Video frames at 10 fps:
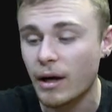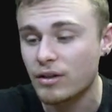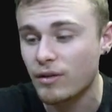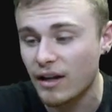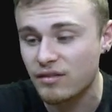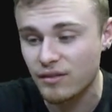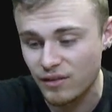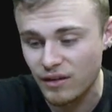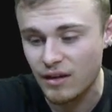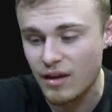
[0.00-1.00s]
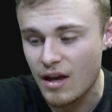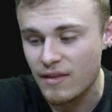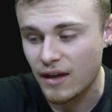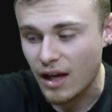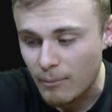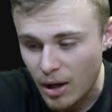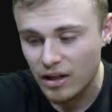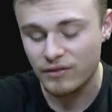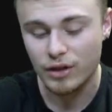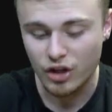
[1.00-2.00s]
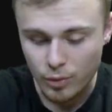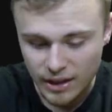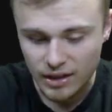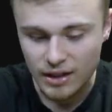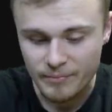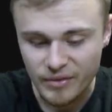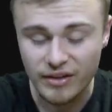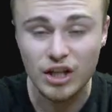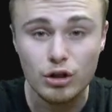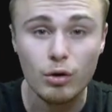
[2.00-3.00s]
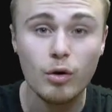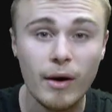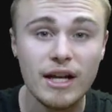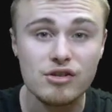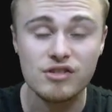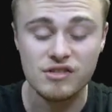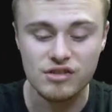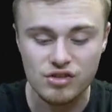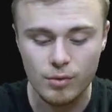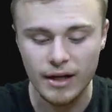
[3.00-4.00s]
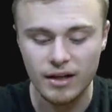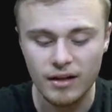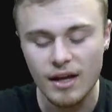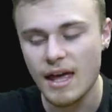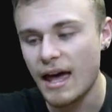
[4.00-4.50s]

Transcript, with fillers: but you guys can see they come on very quickly and they go away just as quick.